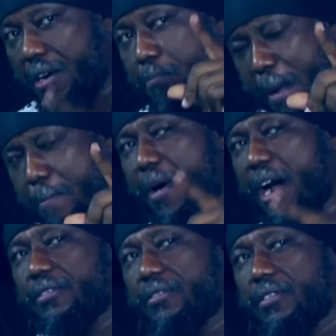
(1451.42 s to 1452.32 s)

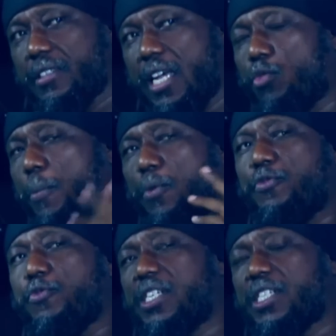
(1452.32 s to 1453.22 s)
Remember, a
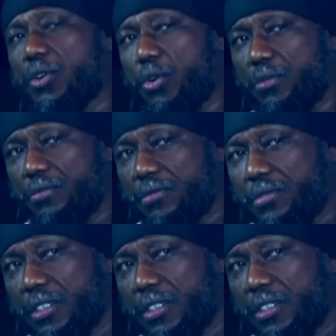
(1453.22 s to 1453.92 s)
couple of weeks ago,